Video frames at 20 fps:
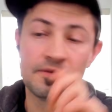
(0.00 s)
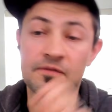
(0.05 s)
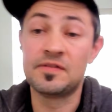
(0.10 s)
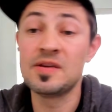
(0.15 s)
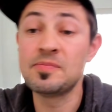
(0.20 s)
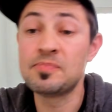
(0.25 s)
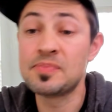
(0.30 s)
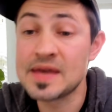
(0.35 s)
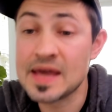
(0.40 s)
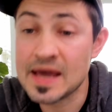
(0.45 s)

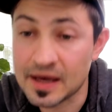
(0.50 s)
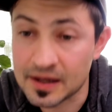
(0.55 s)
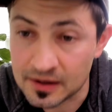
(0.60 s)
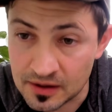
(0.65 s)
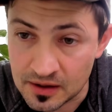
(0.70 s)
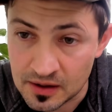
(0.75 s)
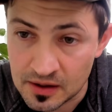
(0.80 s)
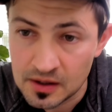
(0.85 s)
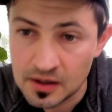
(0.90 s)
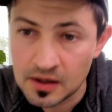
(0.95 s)
VPN.
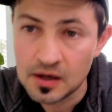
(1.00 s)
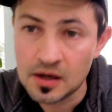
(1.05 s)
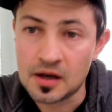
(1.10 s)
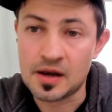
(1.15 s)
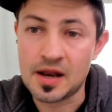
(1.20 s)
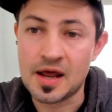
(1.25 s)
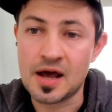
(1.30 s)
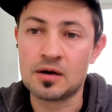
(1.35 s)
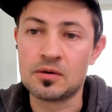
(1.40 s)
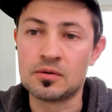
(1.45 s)

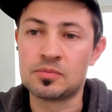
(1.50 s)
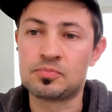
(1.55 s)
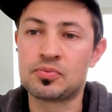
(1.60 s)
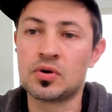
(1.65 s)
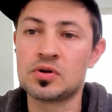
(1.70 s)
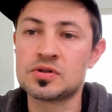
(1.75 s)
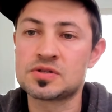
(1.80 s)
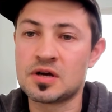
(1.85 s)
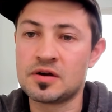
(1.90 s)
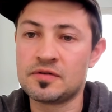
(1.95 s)
Now with
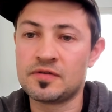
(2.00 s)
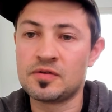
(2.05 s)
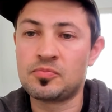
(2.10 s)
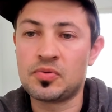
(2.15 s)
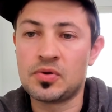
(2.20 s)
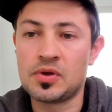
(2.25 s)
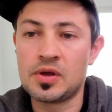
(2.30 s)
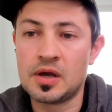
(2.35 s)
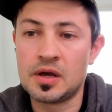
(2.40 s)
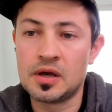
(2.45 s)
Proton
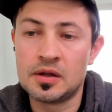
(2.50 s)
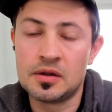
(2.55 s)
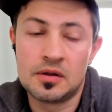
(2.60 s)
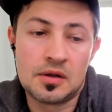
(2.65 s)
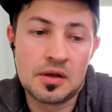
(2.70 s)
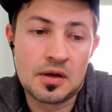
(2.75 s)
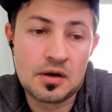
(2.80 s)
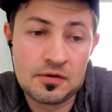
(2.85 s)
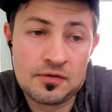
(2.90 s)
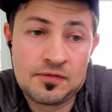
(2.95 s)
VPN,
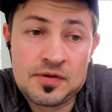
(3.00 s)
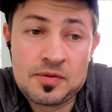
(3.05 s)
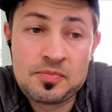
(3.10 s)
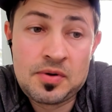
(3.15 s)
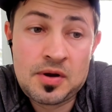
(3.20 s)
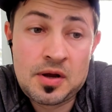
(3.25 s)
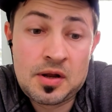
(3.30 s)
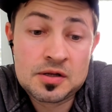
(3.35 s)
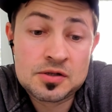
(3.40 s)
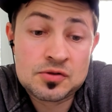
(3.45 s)
their
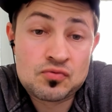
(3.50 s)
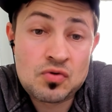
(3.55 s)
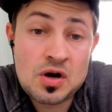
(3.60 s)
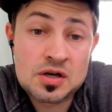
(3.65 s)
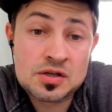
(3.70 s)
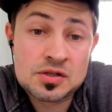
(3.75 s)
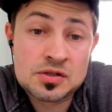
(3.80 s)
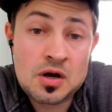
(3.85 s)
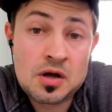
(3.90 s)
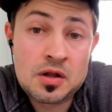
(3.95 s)
VPN is
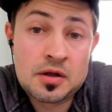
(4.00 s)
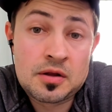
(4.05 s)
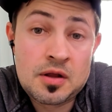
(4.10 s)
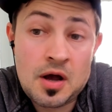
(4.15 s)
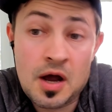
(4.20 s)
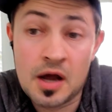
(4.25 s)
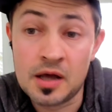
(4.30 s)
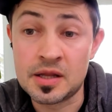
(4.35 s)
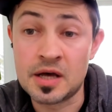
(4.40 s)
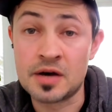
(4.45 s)
rock solid.
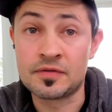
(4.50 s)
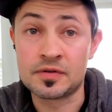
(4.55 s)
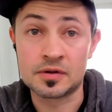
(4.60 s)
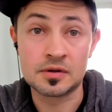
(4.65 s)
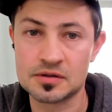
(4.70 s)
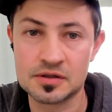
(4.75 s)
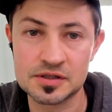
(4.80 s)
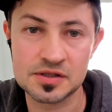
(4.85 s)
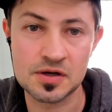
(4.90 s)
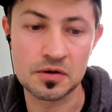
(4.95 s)
I love it.
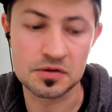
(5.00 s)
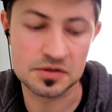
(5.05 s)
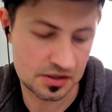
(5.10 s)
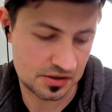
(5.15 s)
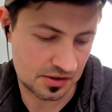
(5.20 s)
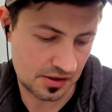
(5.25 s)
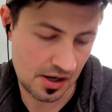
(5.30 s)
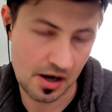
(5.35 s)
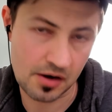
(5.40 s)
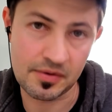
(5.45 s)
Let's go
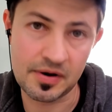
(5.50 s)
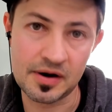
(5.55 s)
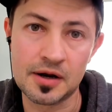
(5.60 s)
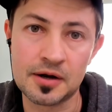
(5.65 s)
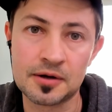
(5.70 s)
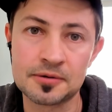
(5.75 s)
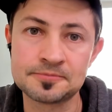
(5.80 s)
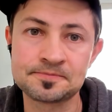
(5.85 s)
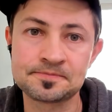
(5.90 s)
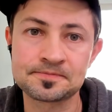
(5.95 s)
test it out right now.